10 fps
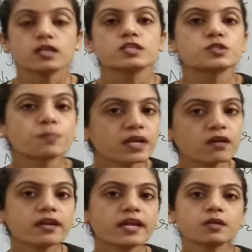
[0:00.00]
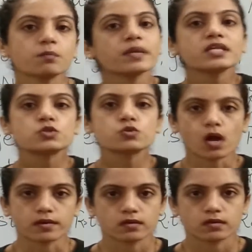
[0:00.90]
Spinneret means what?
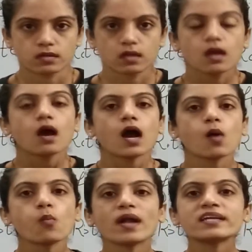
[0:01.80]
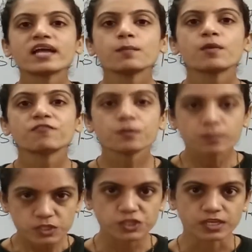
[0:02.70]
One type of a
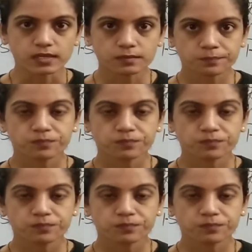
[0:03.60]
machine